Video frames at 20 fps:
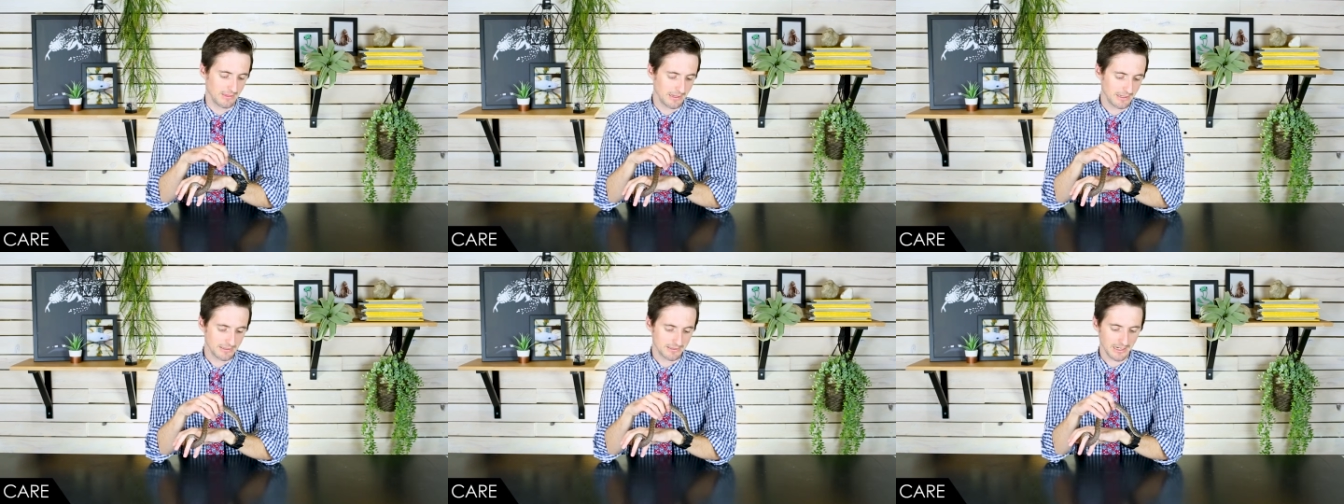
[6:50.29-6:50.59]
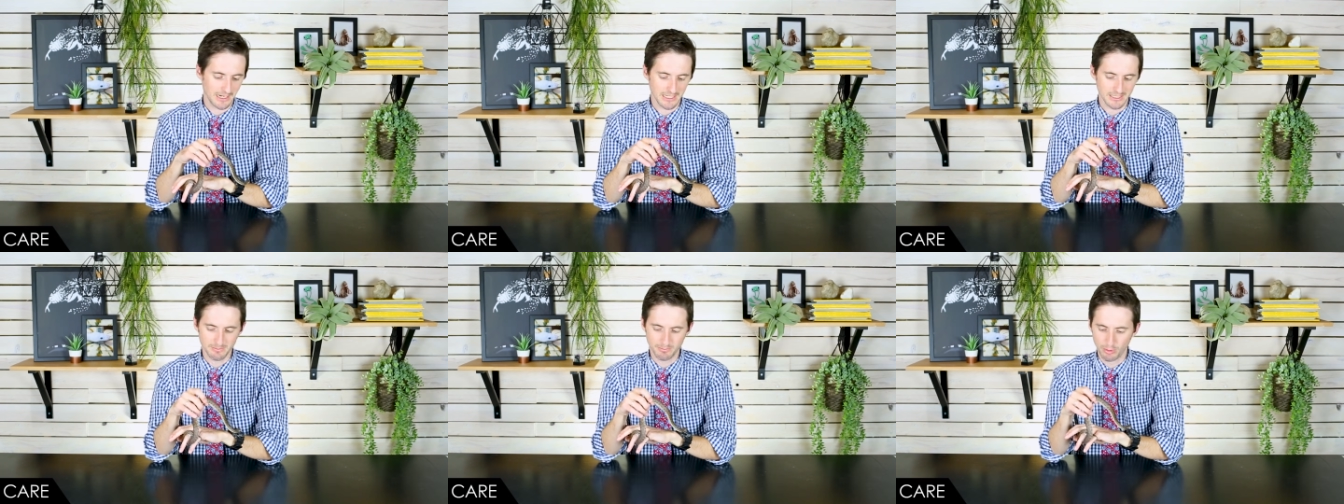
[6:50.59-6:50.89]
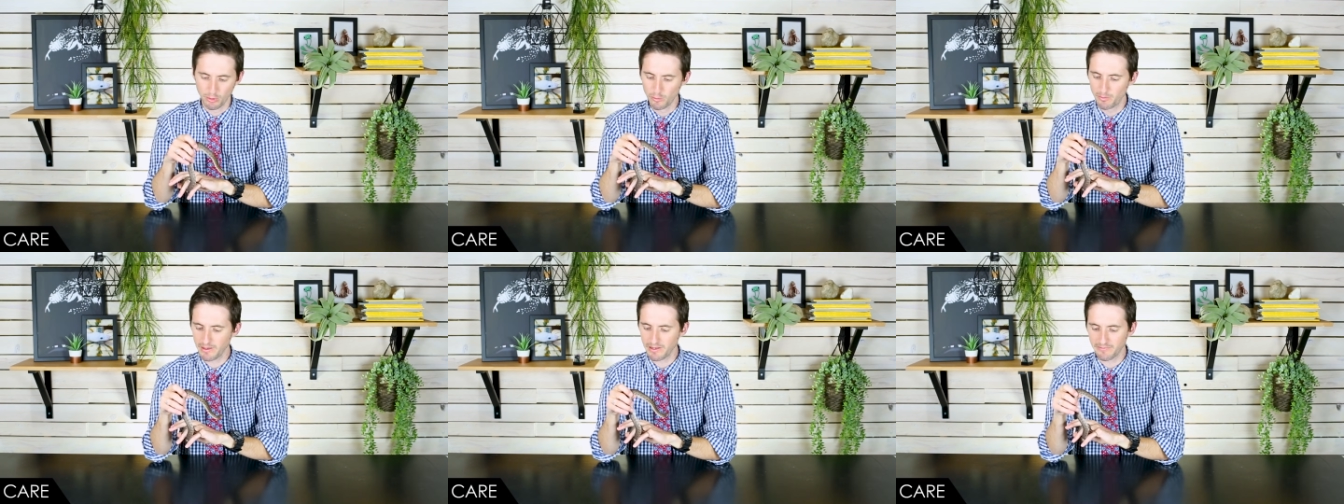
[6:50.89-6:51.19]
These guys
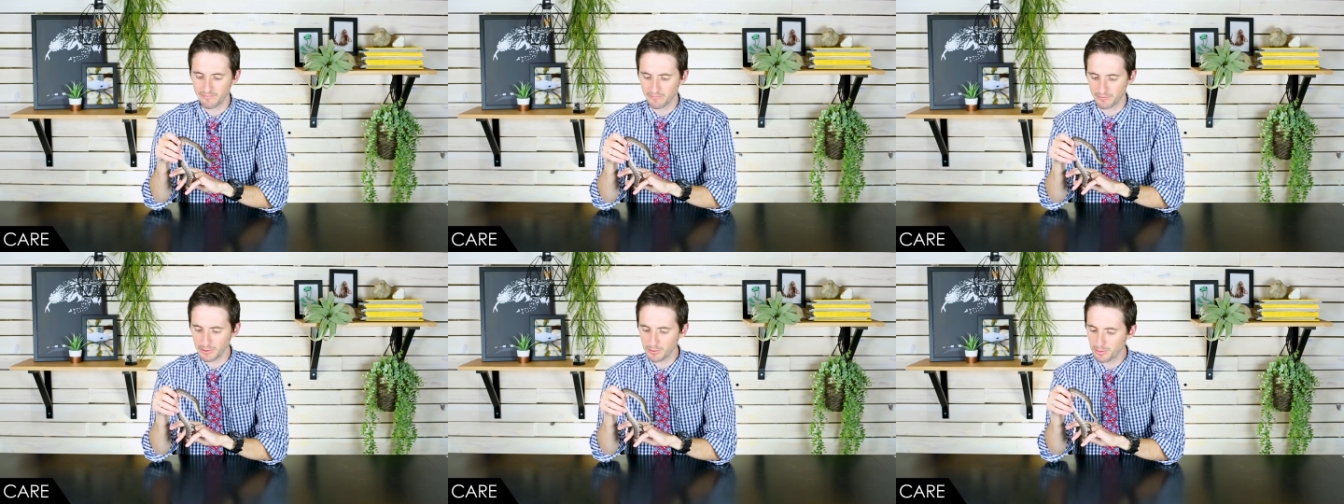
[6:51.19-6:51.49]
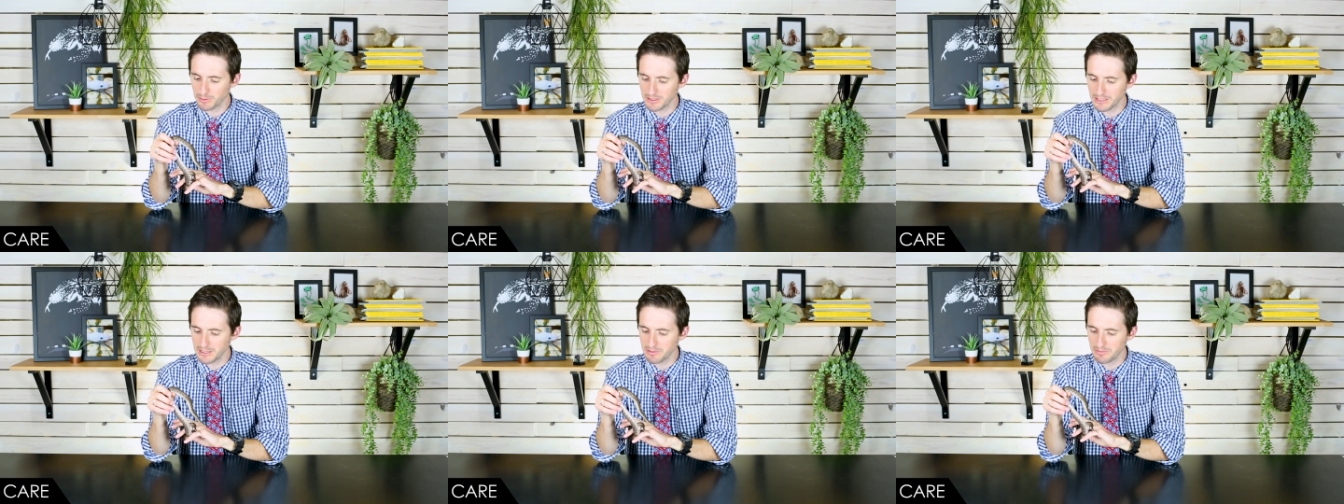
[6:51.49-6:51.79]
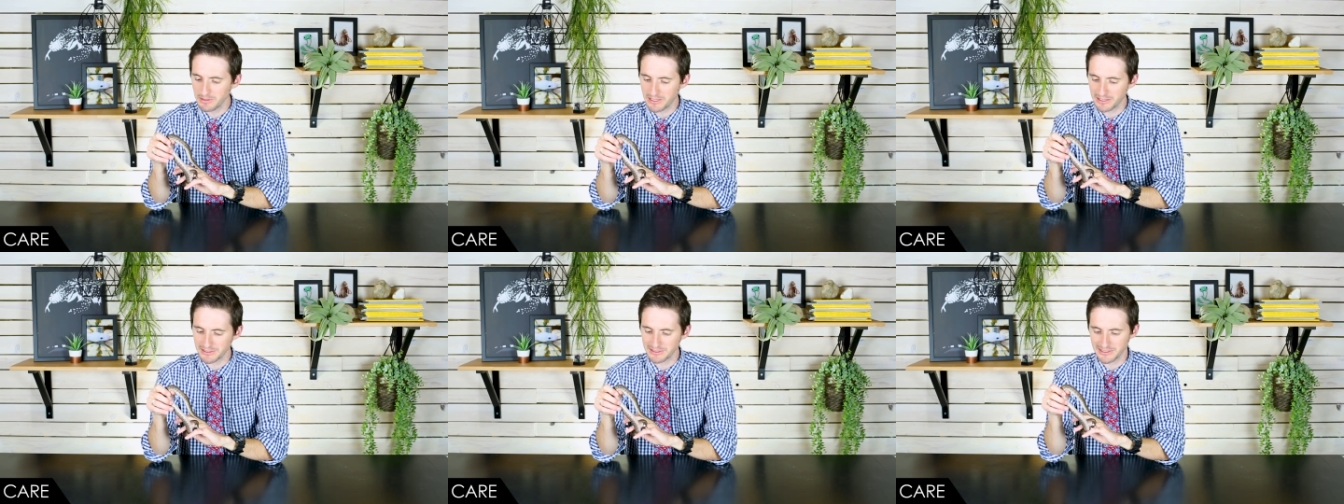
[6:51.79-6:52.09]
poop infrequently,
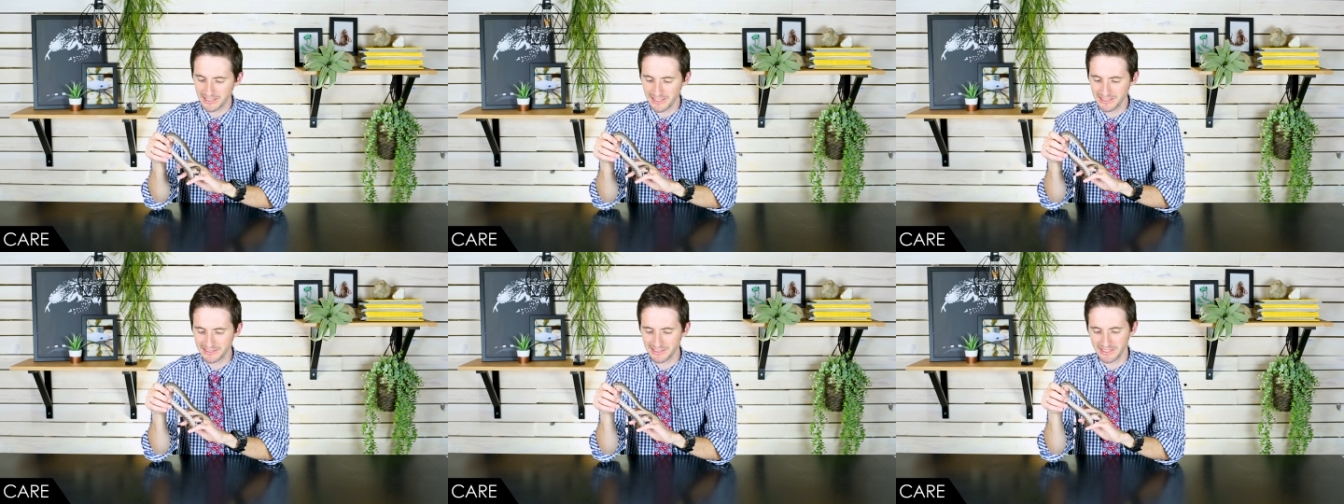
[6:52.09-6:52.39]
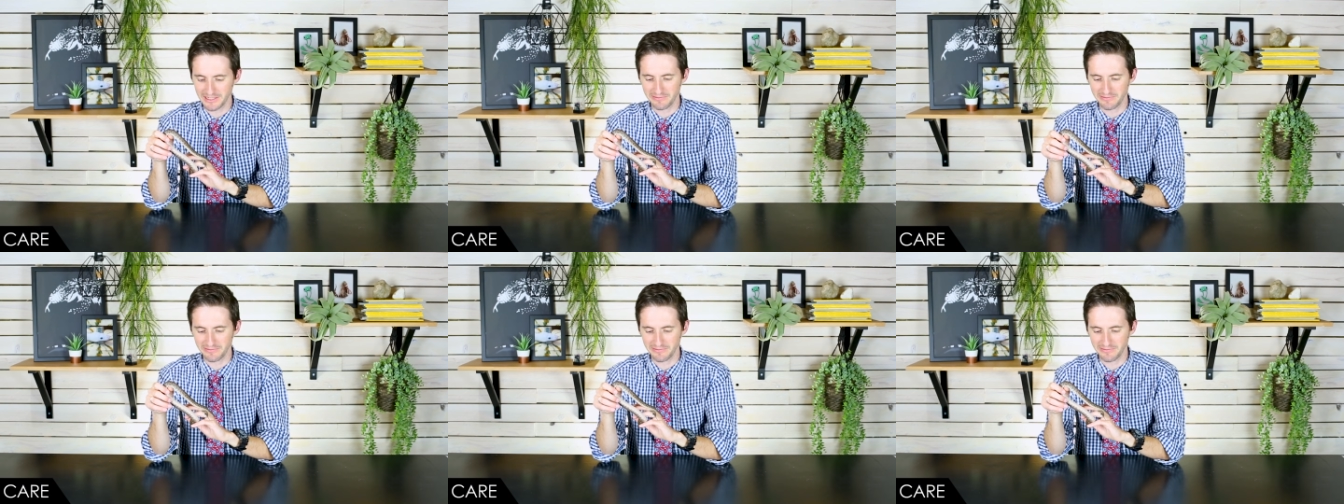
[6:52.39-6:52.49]
being snakes,